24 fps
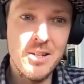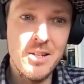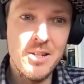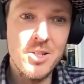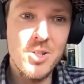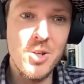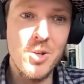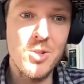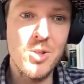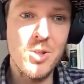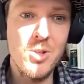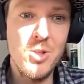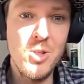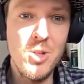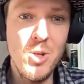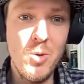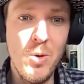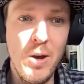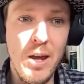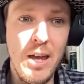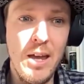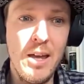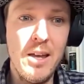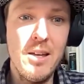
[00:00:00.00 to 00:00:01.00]
So to do
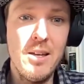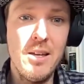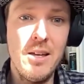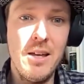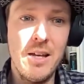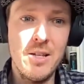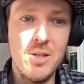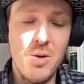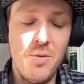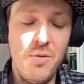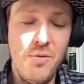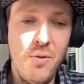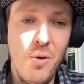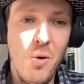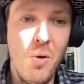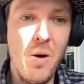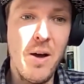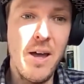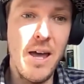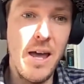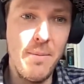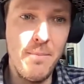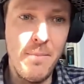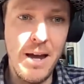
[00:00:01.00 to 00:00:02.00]
it as a
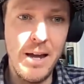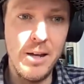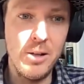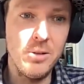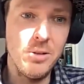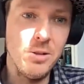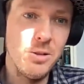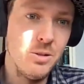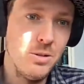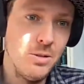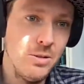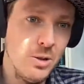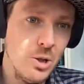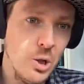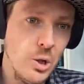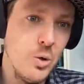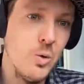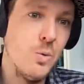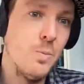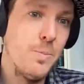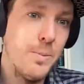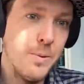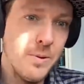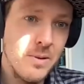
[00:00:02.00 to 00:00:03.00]
48-mile
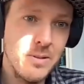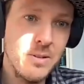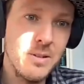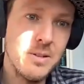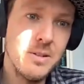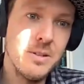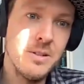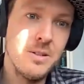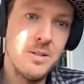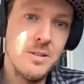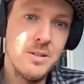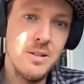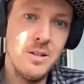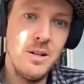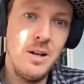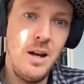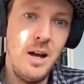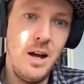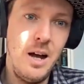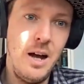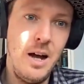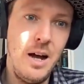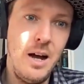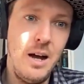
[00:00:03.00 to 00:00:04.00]
loop,
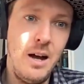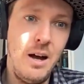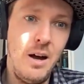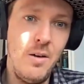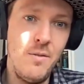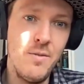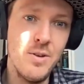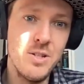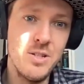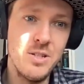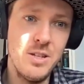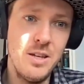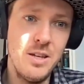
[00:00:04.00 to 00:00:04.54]
obviously